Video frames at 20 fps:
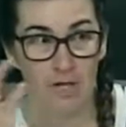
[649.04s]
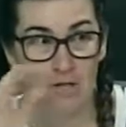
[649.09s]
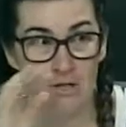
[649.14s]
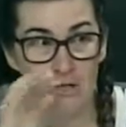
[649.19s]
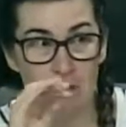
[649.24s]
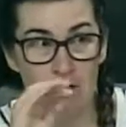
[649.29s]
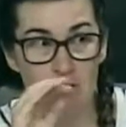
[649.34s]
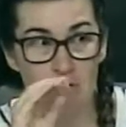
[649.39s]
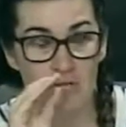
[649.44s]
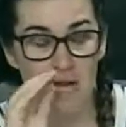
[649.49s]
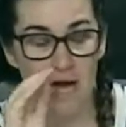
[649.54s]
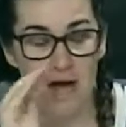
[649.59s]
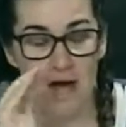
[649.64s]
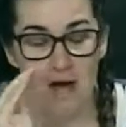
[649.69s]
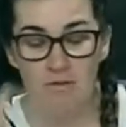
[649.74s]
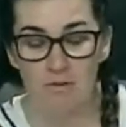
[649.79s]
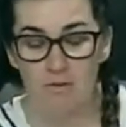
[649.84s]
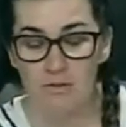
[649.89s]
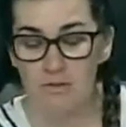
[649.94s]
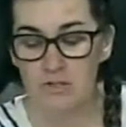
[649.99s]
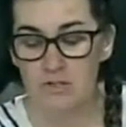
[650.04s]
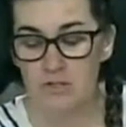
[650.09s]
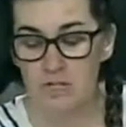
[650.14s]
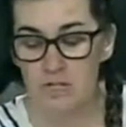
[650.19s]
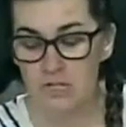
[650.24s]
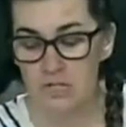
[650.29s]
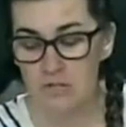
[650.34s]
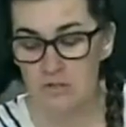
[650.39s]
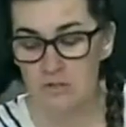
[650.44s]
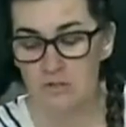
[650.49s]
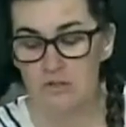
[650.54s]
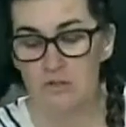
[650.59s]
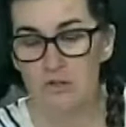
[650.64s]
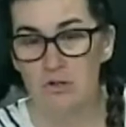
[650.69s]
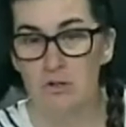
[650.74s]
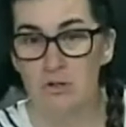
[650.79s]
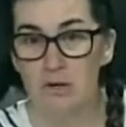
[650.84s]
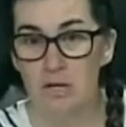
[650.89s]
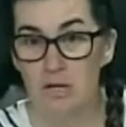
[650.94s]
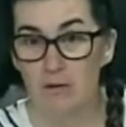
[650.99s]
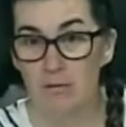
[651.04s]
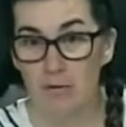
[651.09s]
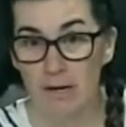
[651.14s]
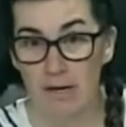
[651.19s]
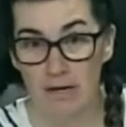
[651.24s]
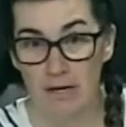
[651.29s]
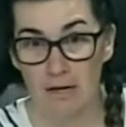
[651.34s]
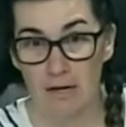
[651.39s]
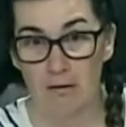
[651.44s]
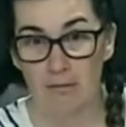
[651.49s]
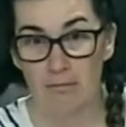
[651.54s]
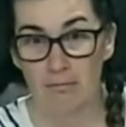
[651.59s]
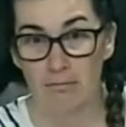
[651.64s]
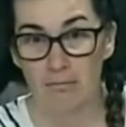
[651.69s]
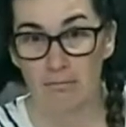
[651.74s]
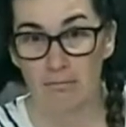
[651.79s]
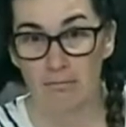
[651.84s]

Shows that evolution is neutral and random.